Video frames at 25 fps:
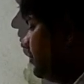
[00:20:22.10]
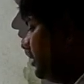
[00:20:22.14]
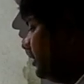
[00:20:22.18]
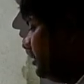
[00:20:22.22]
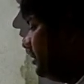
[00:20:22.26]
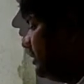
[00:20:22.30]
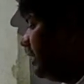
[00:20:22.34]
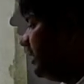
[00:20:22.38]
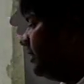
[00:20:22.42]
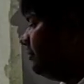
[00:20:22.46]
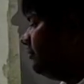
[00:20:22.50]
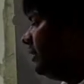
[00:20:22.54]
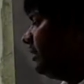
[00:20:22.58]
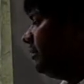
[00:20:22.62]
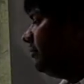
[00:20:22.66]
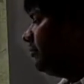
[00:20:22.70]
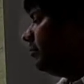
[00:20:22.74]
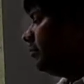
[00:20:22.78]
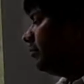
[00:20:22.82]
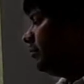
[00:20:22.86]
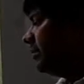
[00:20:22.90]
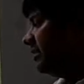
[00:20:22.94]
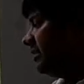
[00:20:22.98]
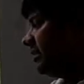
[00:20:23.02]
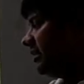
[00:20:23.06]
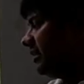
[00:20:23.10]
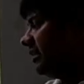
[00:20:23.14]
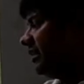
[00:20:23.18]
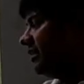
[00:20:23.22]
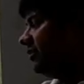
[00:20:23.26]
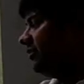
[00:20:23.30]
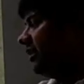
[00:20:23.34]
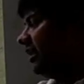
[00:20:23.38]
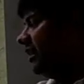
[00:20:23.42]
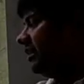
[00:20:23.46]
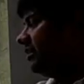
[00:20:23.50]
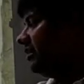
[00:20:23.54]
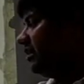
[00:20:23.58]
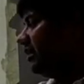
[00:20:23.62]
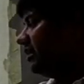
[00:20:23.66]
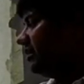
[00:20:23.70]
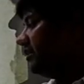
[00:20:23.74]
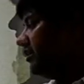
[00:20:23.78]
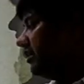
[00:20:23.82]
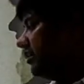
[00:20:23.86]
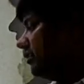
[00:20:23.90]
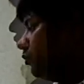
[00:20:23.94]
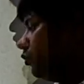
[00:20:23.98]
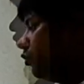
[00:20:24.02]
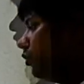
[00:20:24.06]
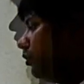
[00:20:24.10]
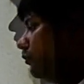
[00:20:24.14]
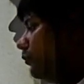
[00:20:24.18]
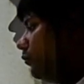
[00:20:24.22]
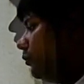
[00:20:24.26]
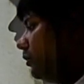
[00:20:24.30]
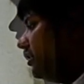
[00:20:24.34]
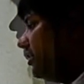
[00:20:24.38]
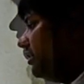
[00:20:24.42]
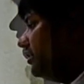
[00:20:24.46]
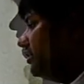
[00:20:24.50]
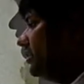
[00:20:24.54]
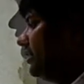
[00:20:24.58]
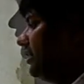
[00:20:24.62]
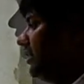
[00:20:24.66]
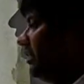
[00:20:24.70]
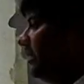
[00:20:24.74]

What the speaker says: that will basically affect the threshold voltage,